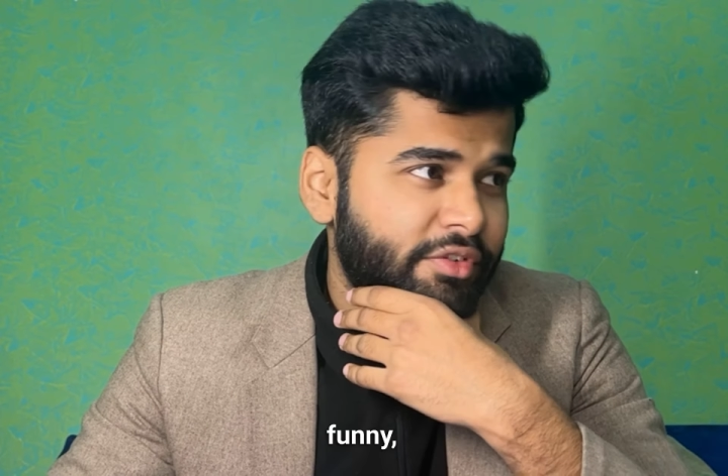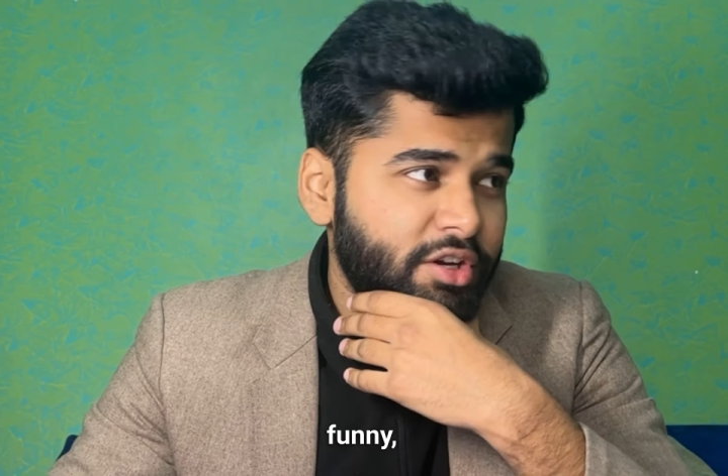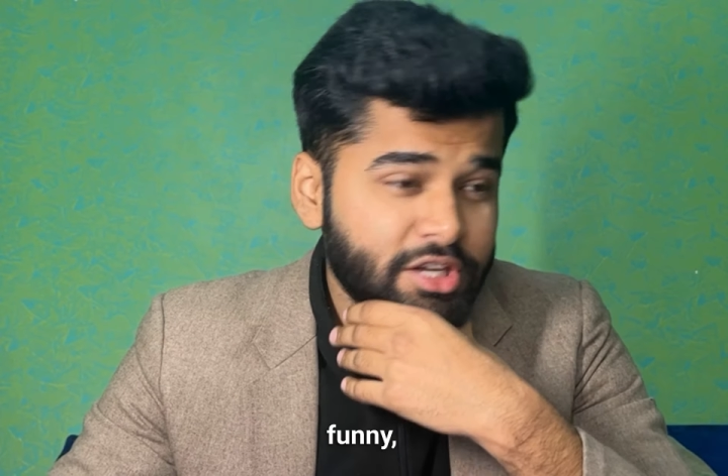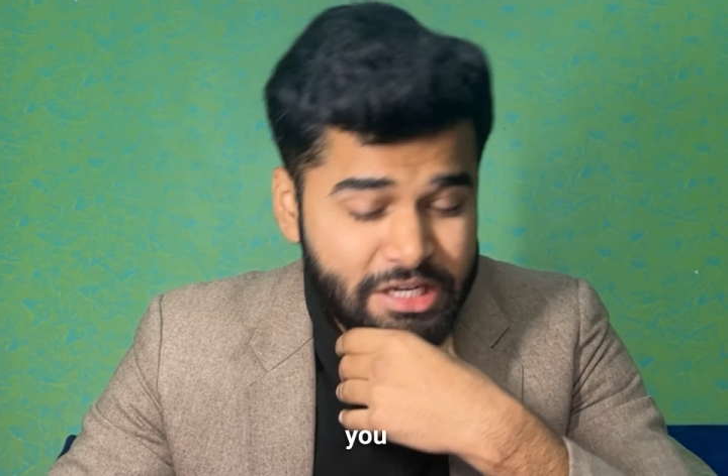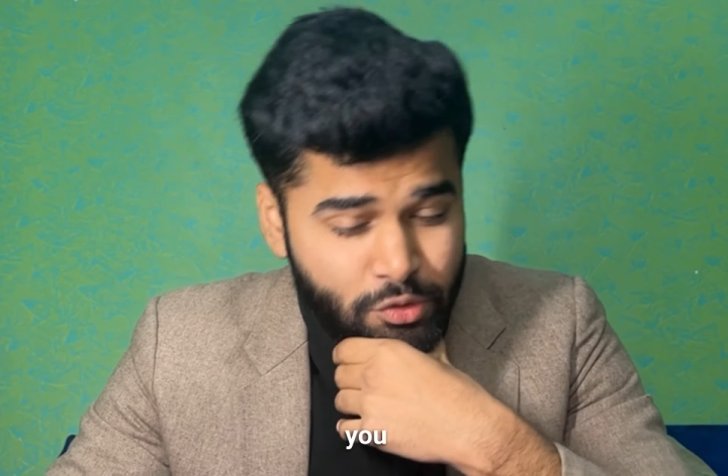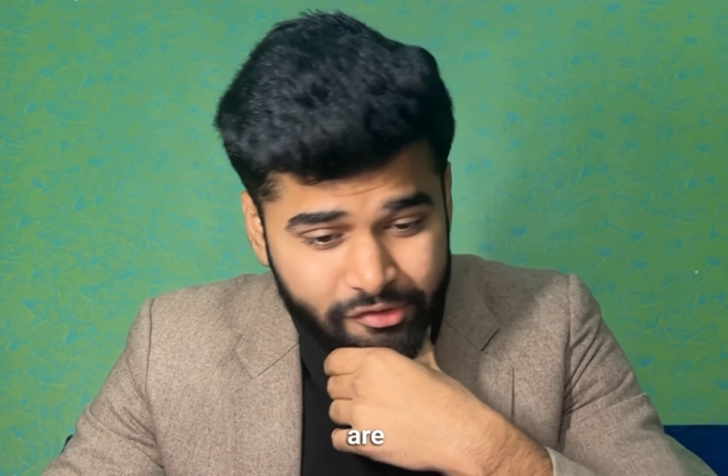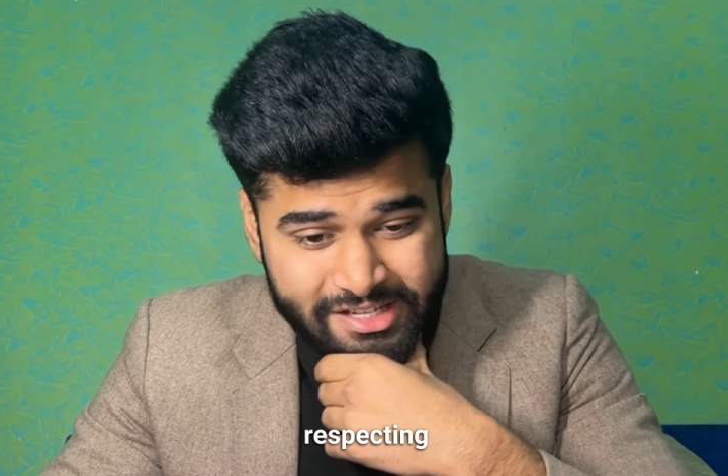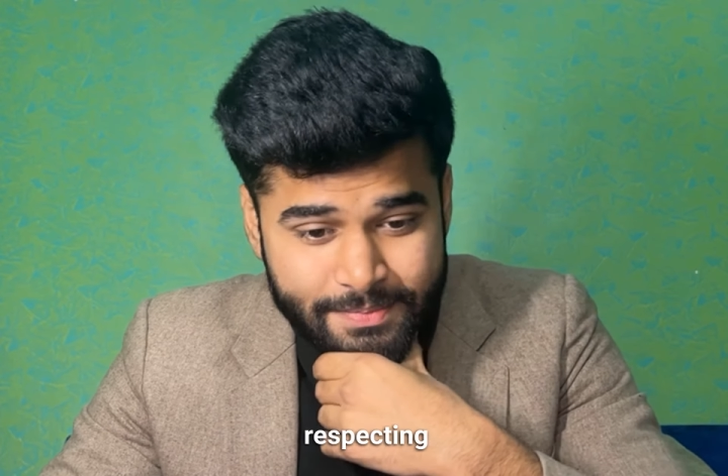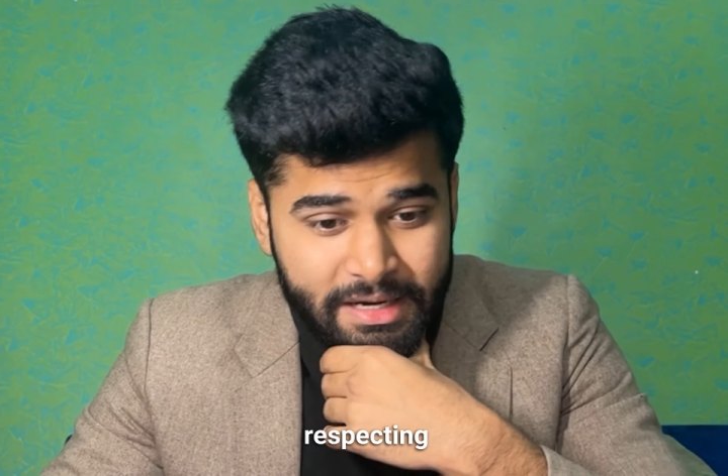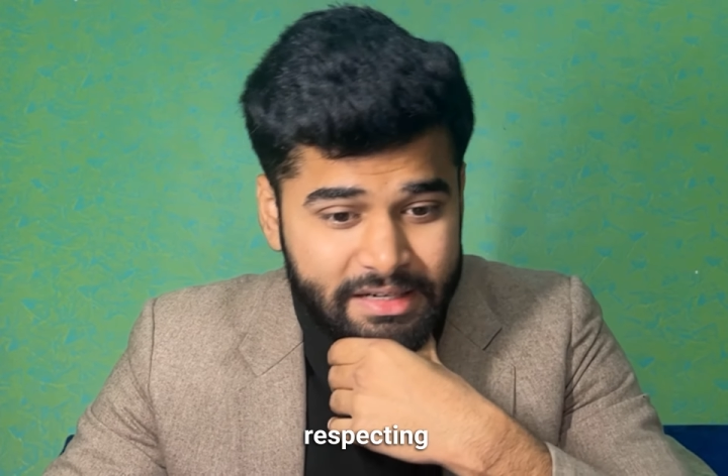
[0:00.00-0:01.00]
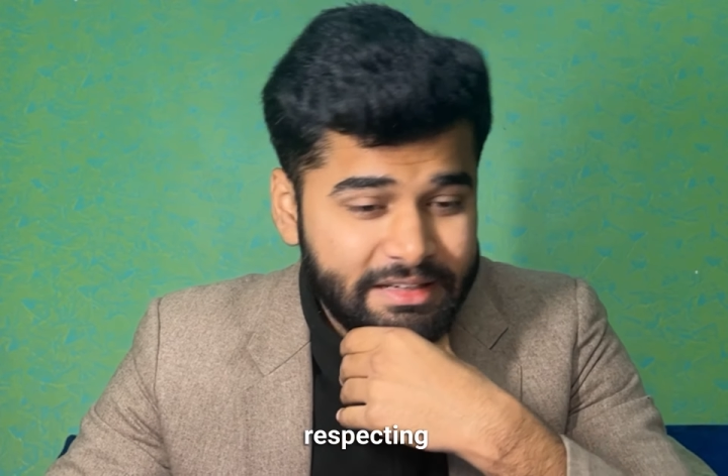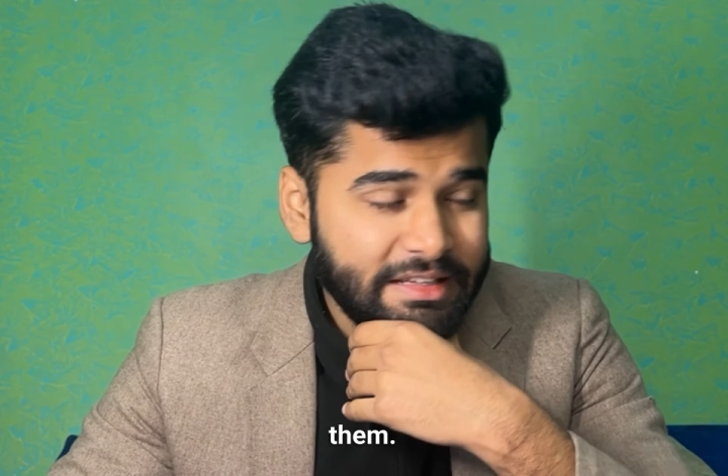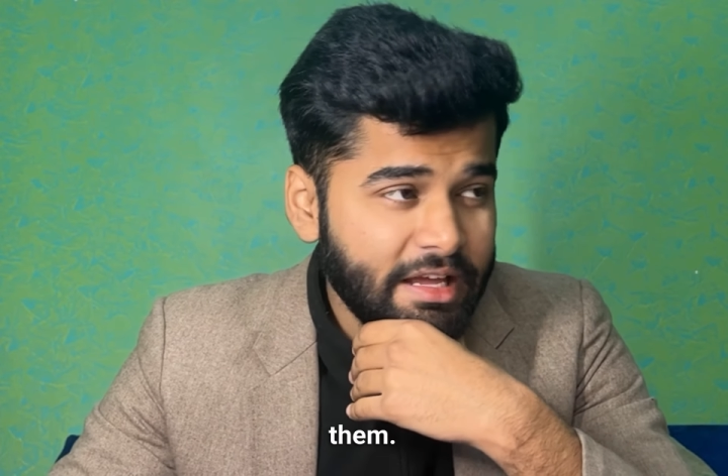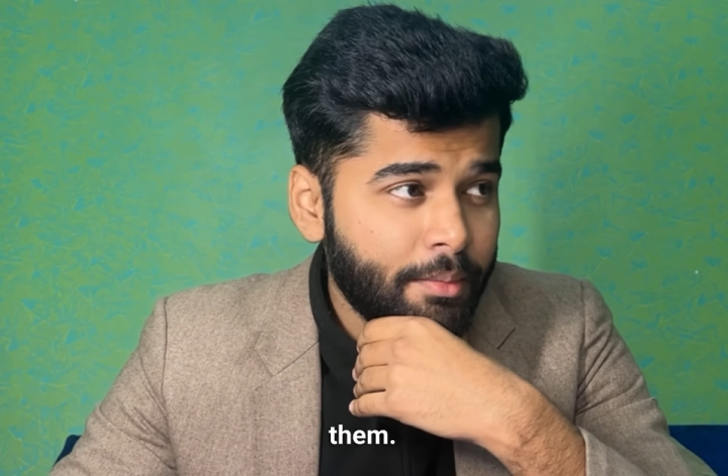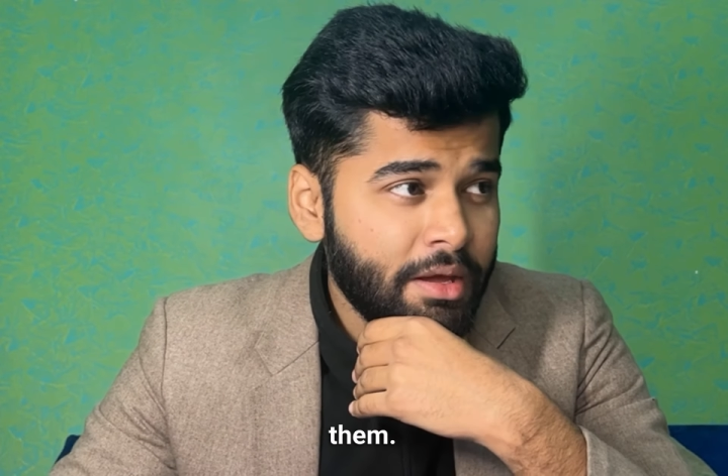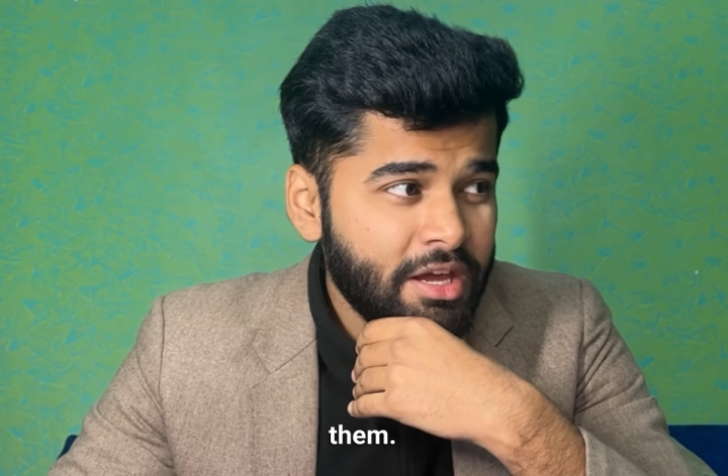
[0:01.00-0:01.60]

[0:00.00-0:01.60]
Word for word: funny you are respecting them